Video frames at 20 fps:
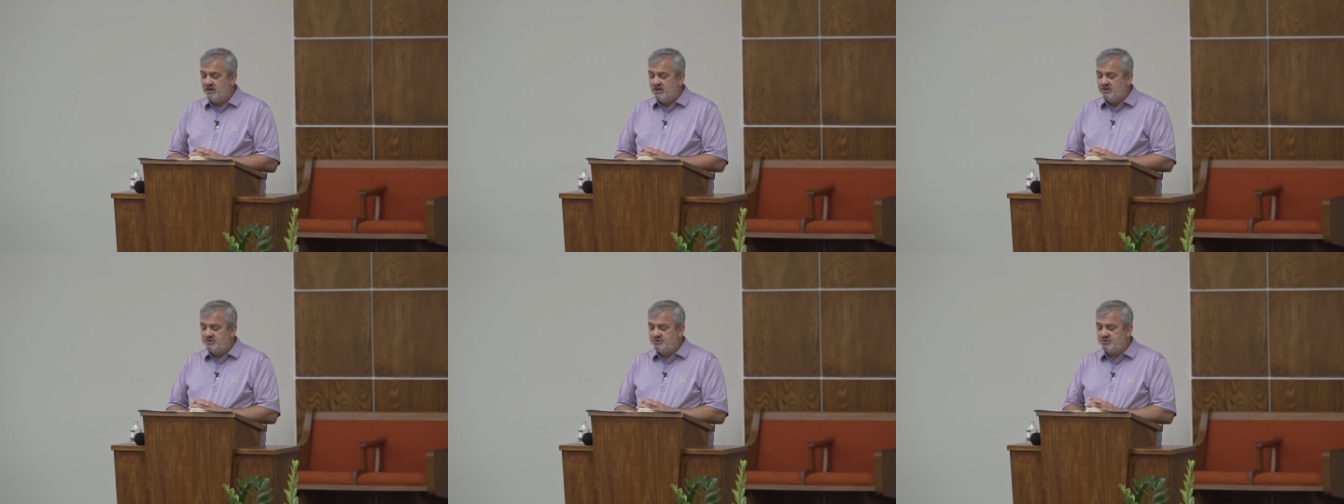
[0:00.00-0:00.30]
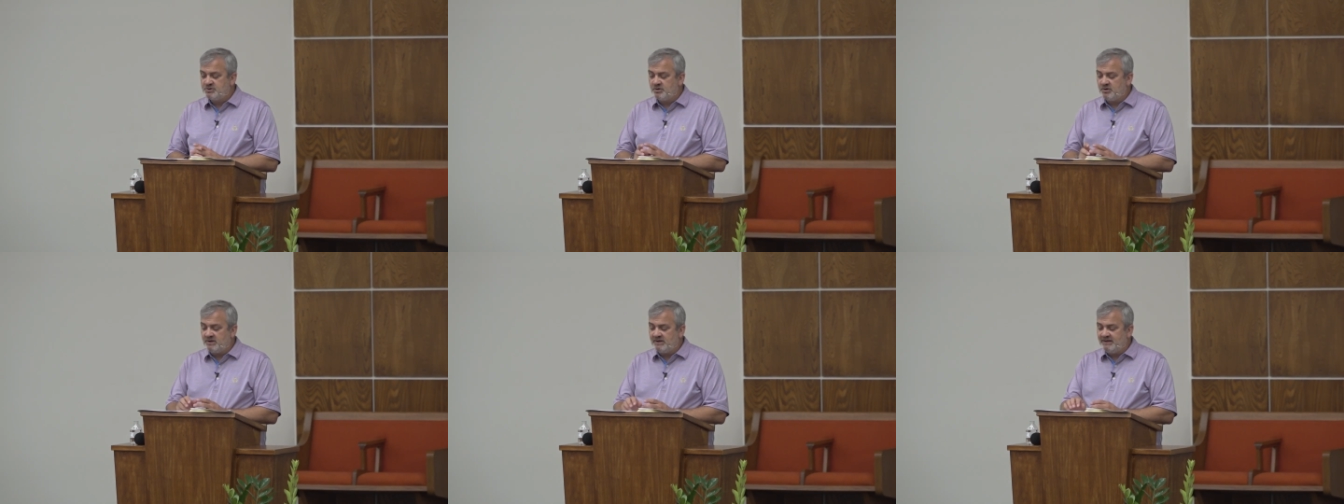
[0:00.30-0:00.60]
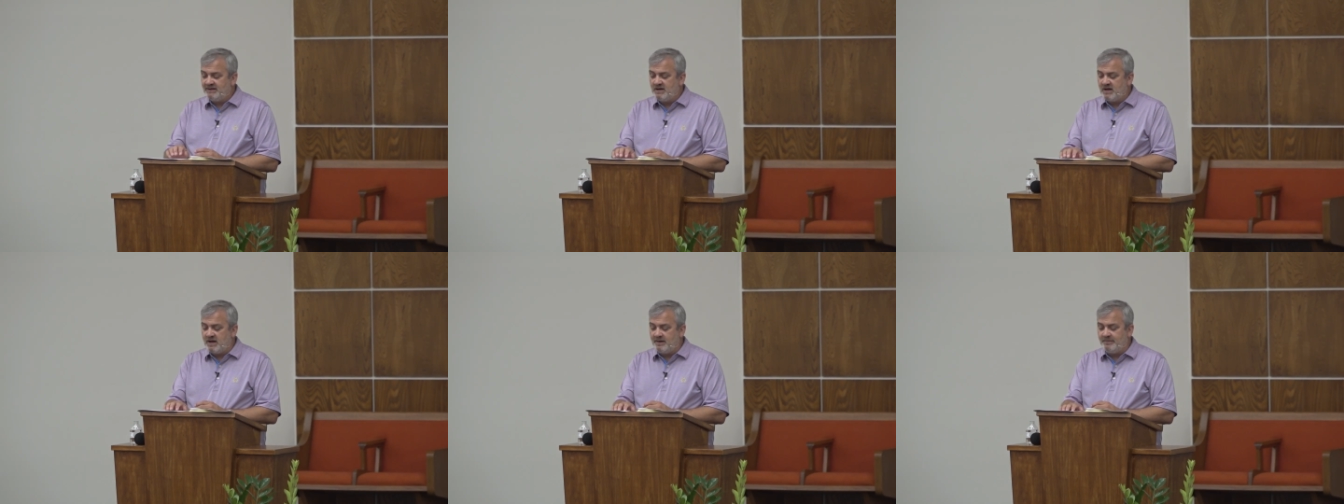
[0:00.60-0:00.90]
surely
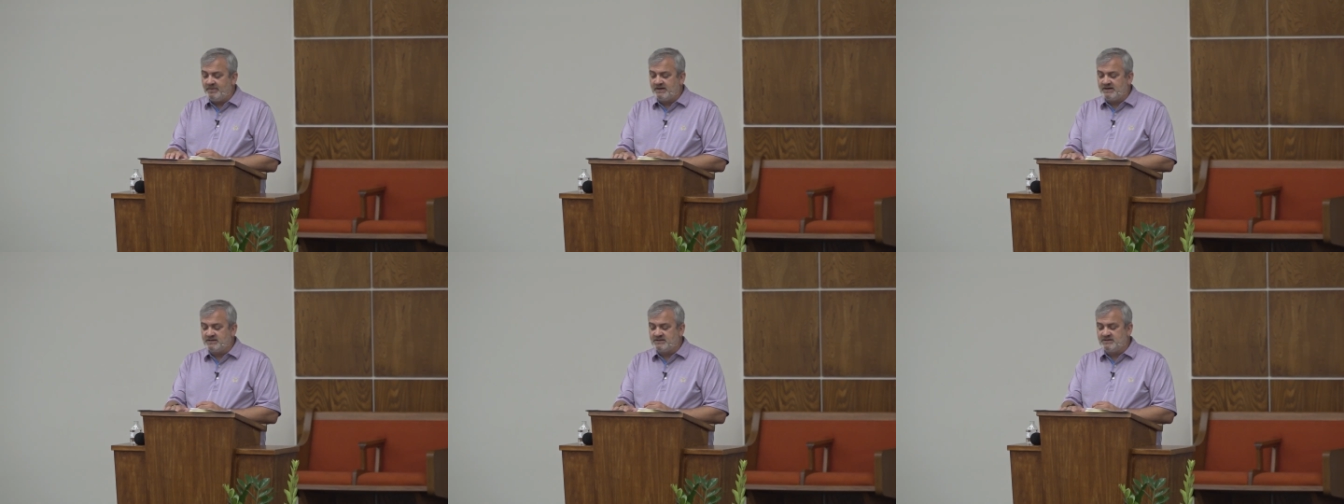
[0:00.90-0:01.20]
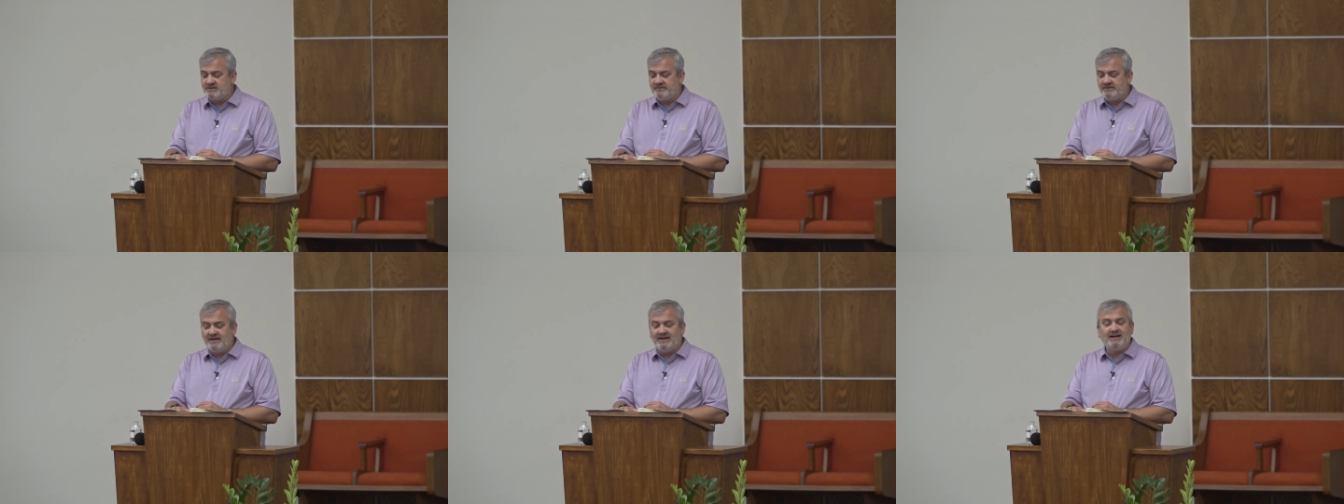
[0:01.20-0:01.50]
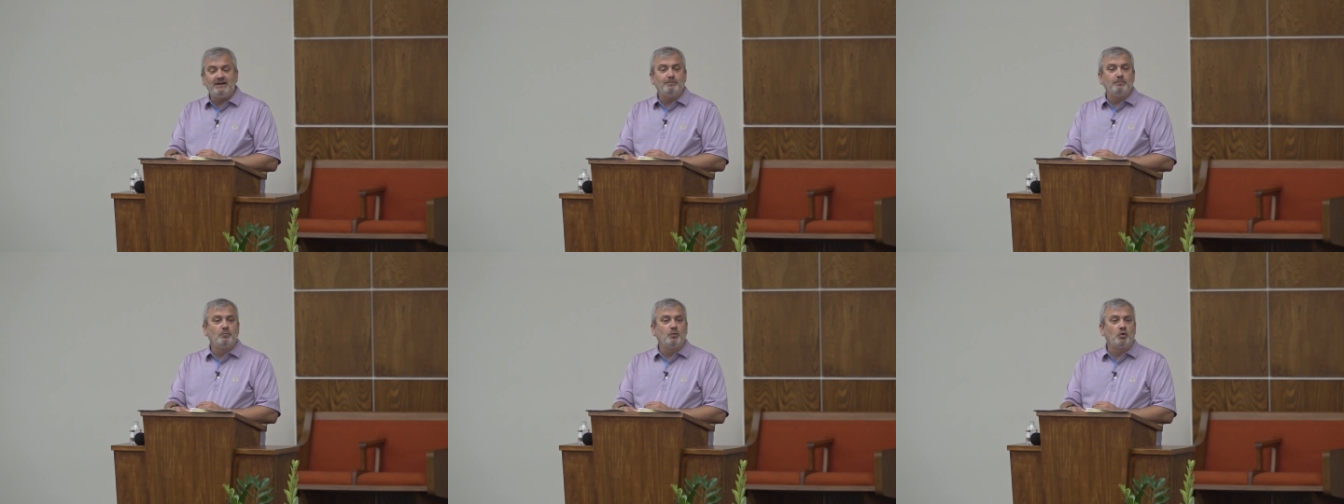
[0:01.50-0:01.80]
not because of
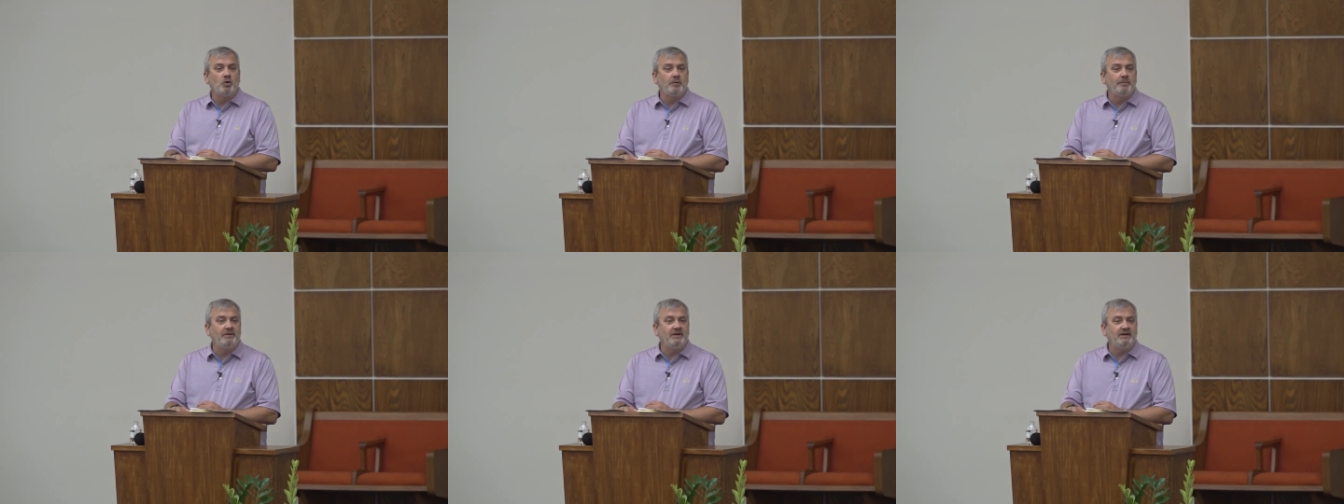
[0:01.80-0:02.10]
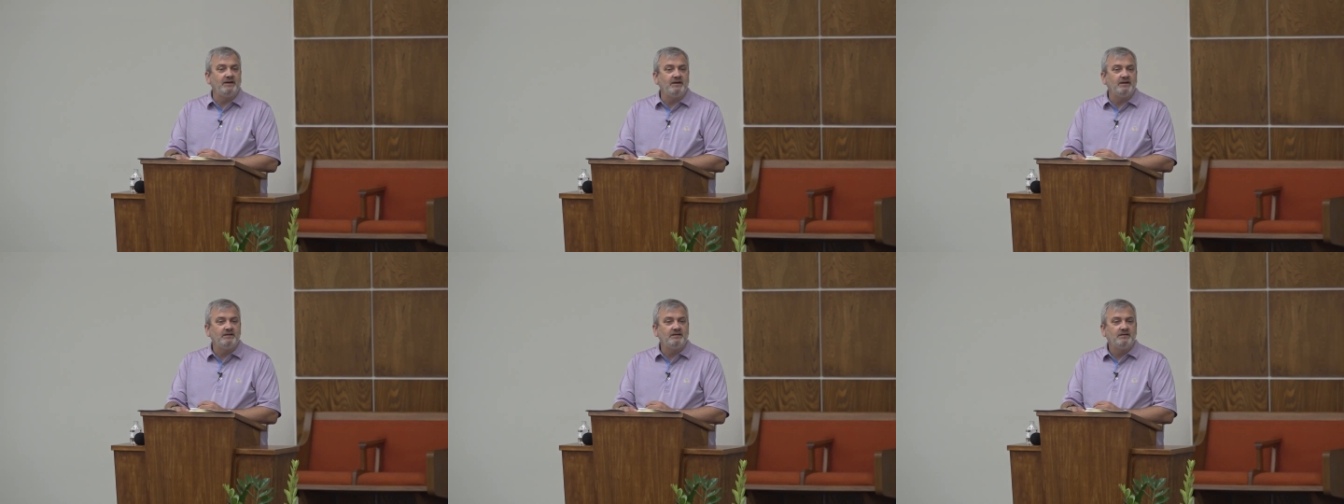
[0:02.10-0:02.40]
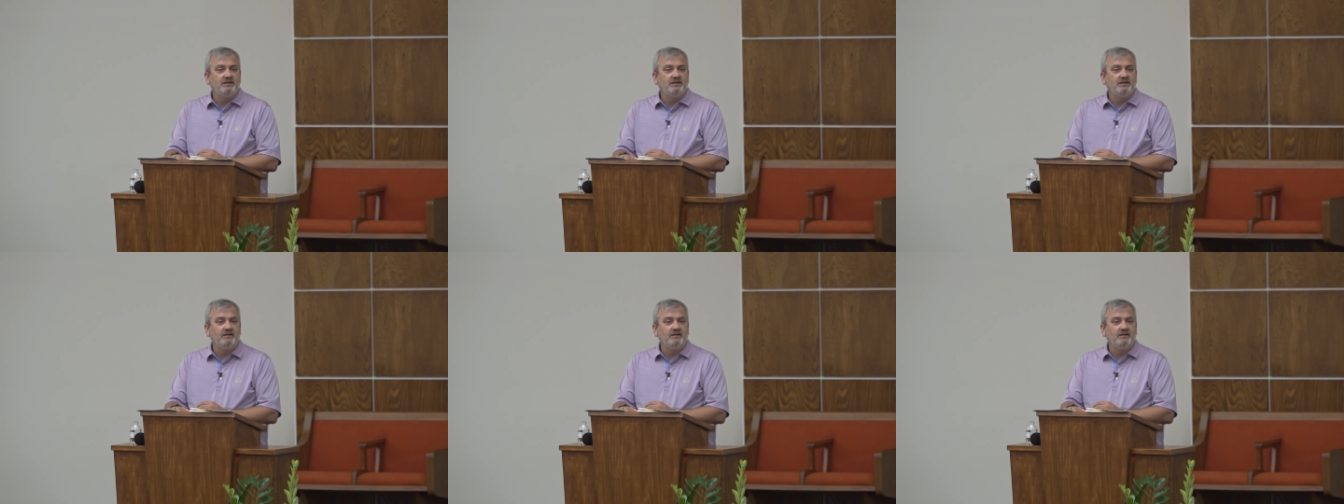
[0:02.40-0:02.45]
any morbid